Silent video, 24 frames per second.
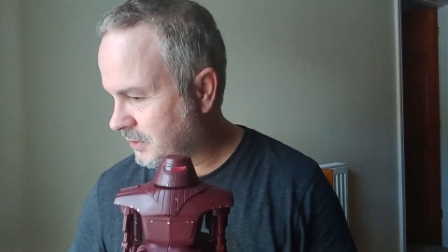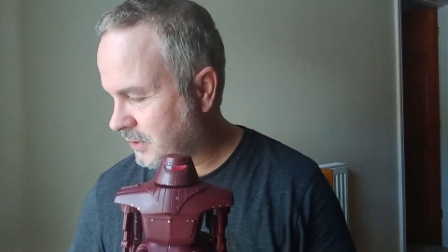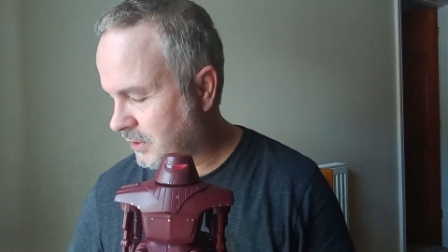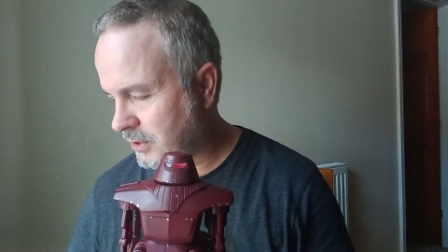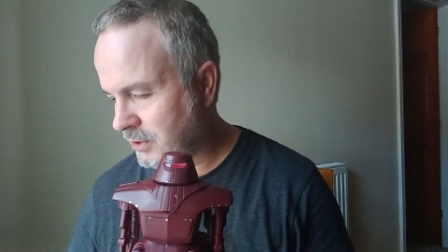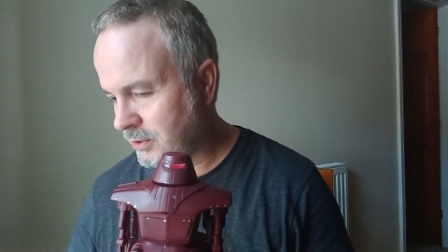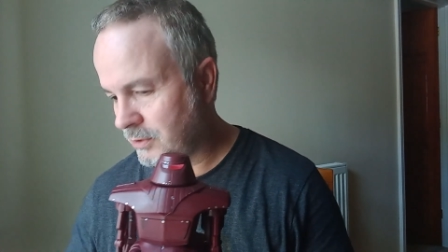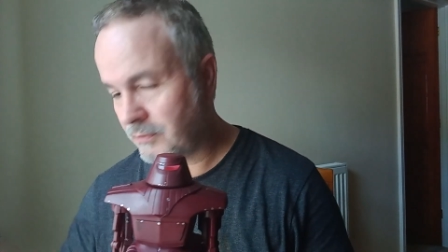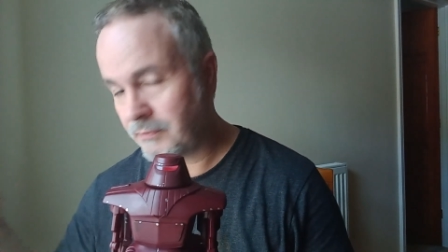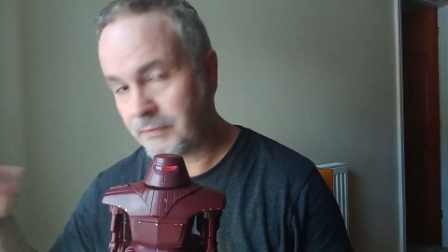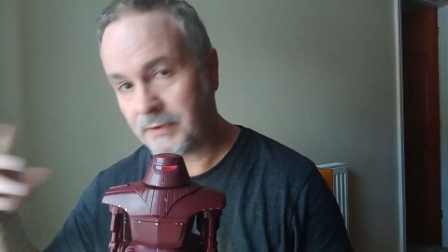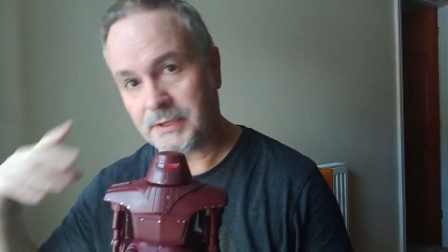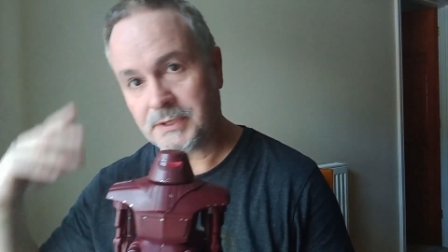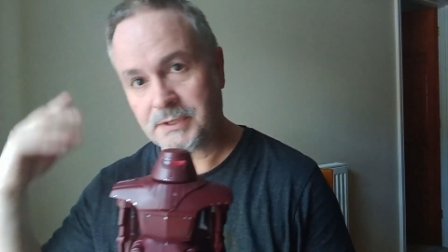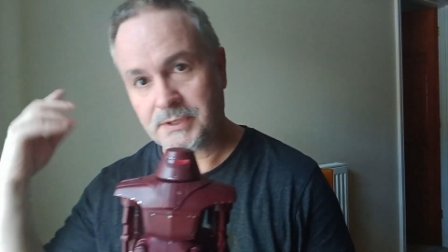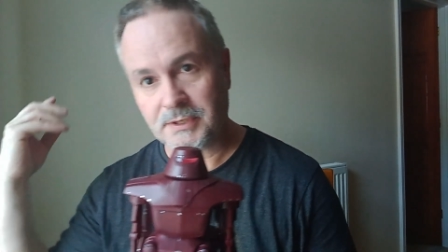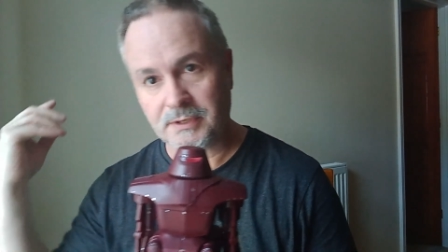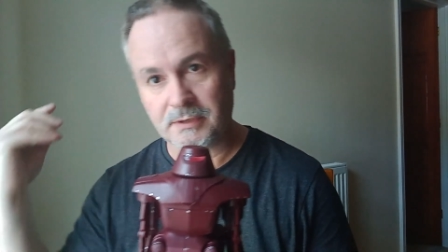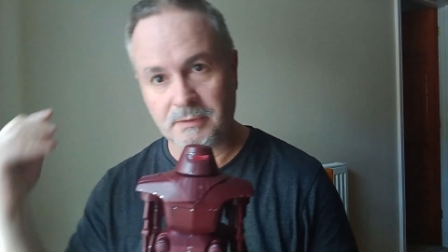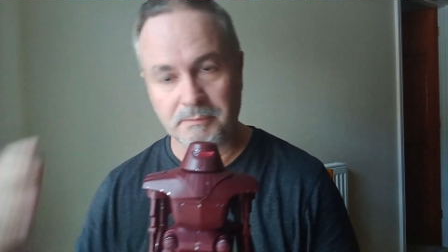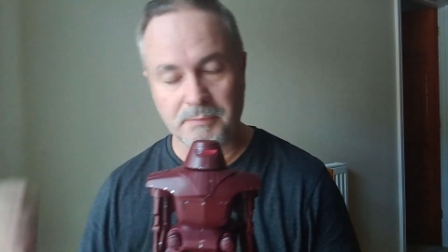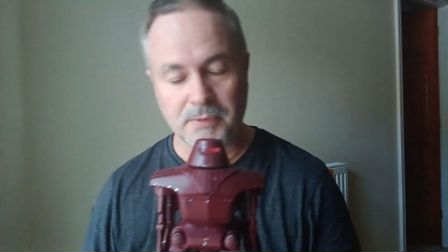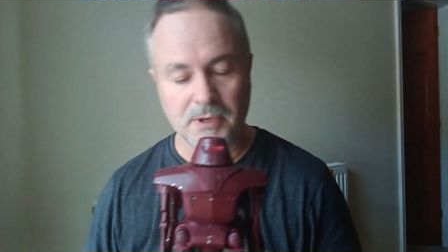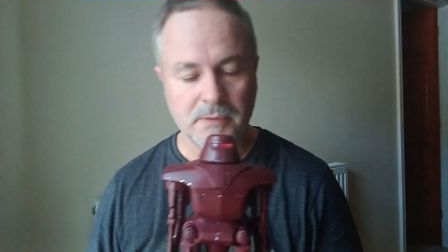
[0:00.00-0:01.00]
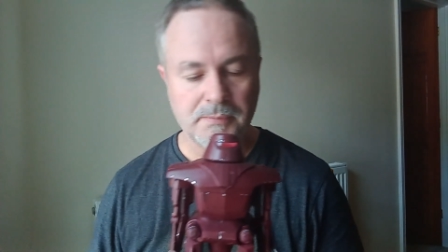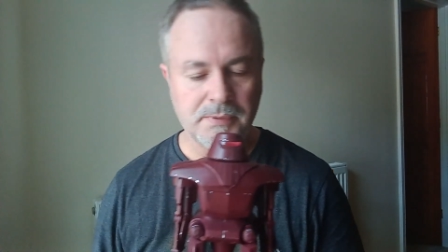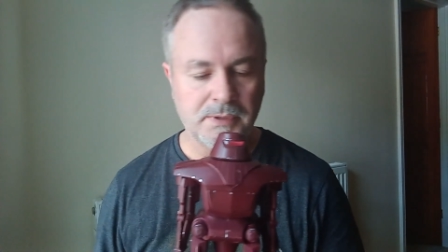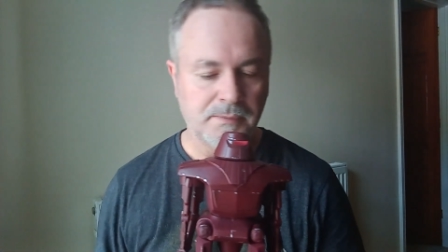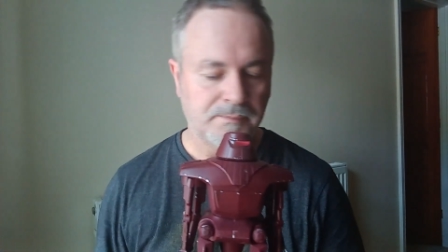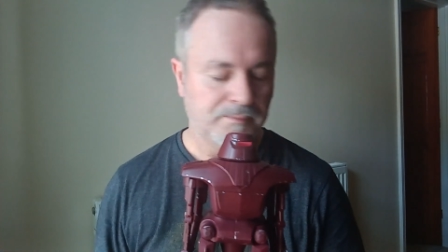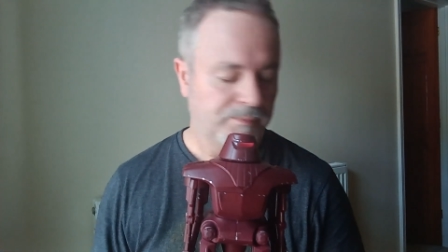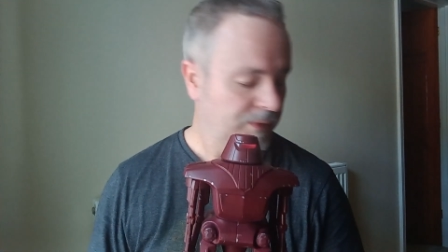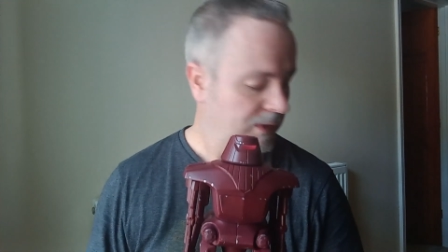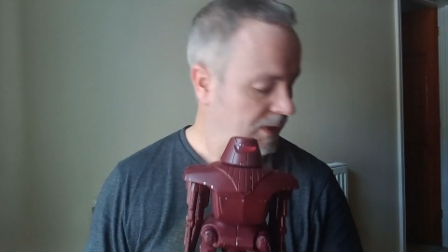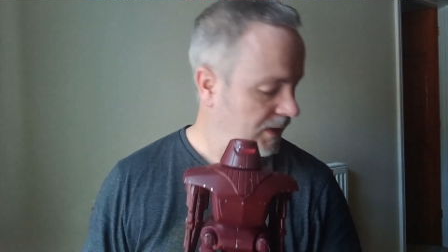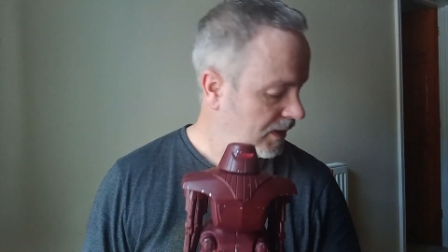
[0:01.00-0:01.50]
cue Vincent and Bob,
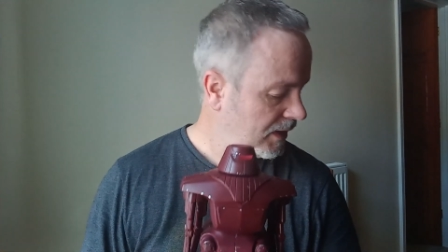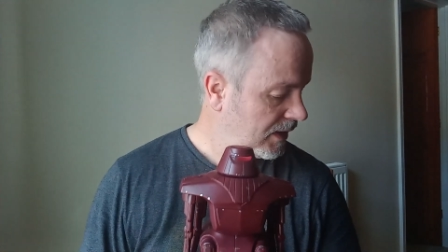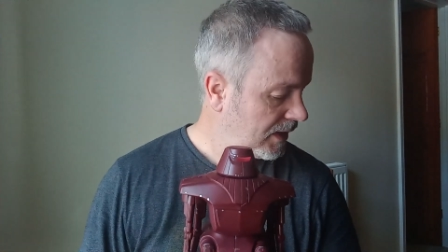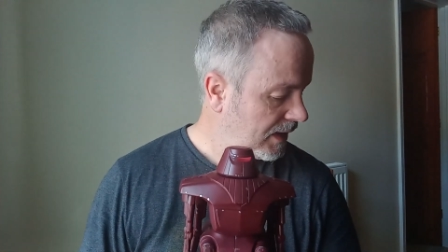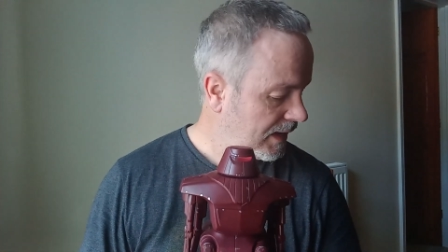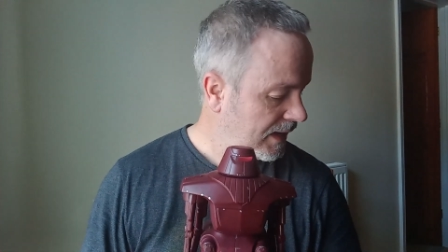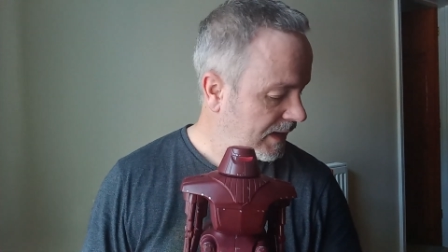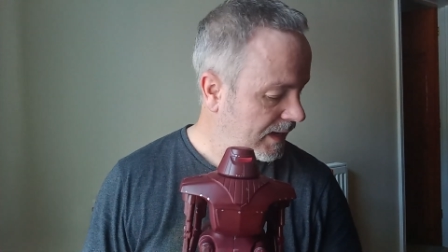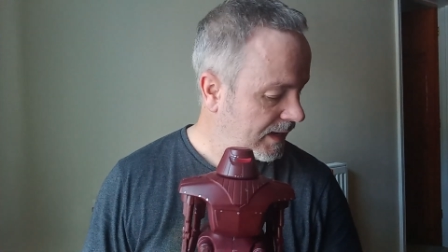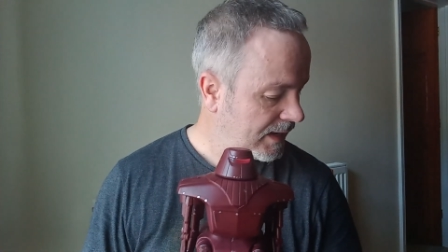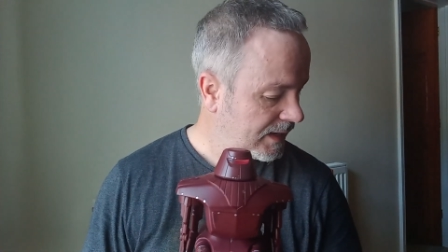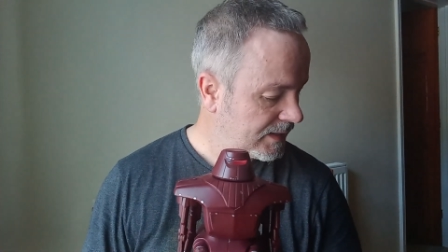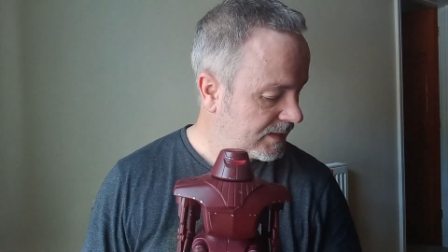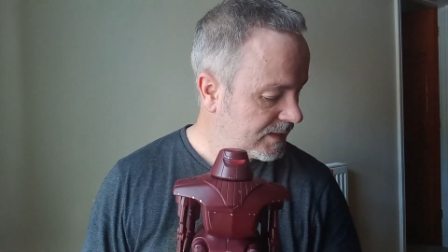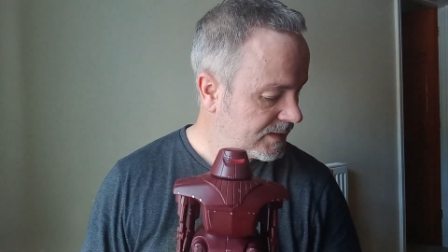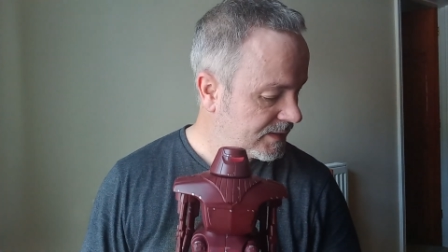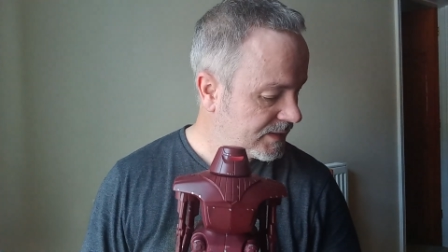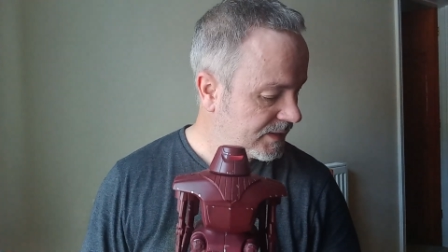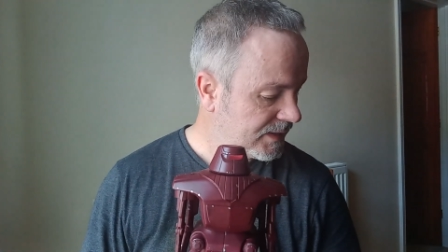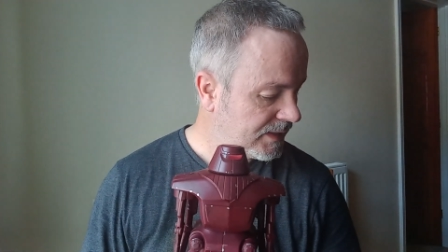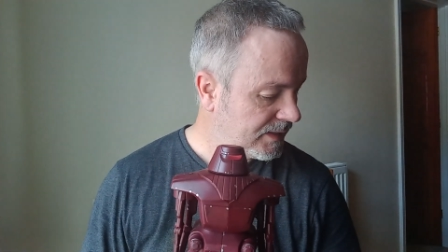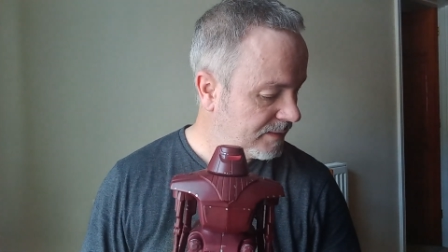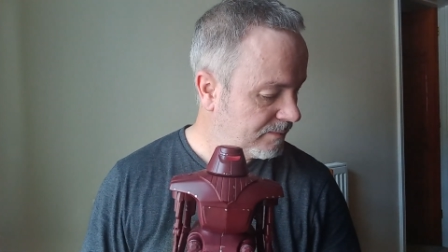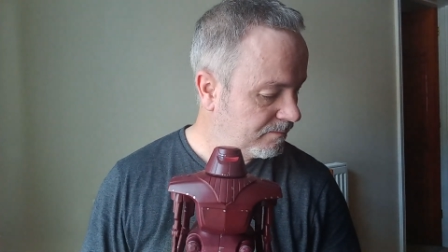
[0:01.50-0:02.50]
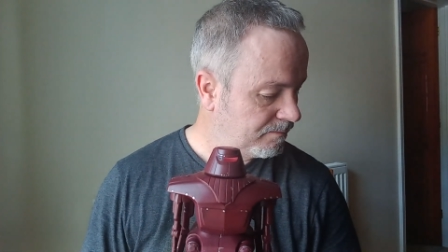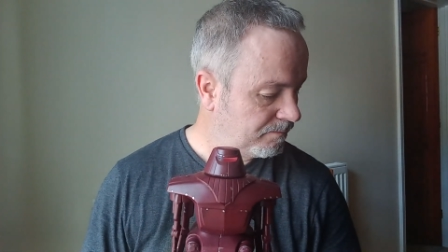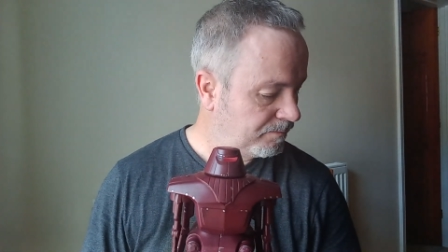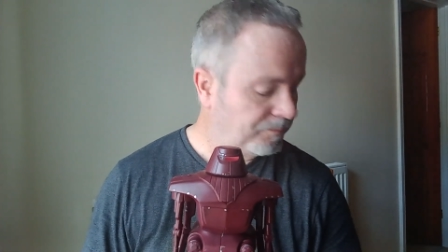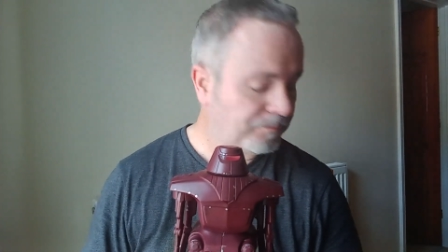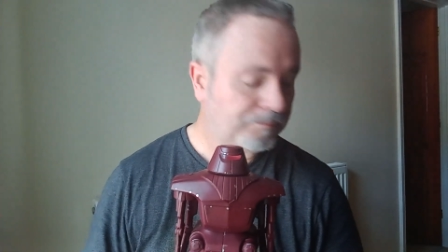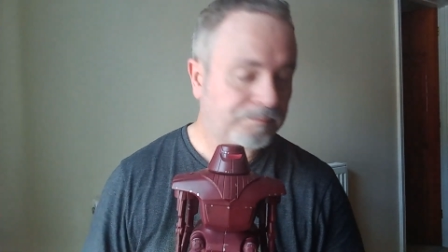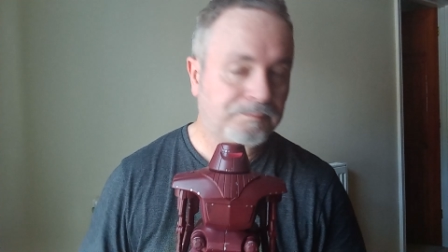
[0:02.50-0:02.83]
and